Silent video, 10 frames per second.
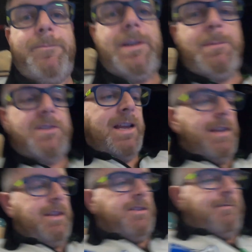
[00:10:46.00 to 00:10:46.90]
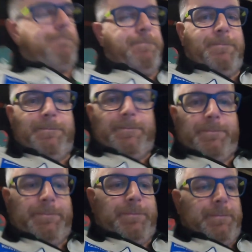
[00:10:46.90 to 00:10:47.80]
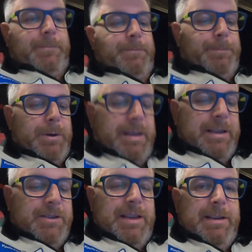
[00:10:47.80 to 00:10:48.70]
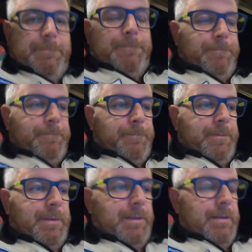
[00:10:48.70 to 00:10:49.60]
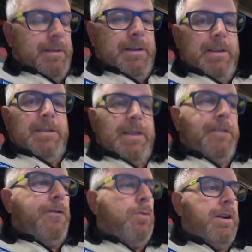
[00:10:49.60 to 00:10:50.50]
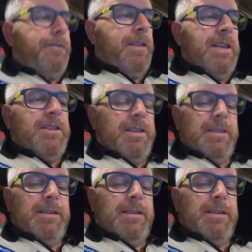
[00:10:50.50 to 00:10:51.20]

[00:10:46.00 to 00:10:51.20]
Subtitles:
when I'm sat in this bucket. See, take a photograph of this.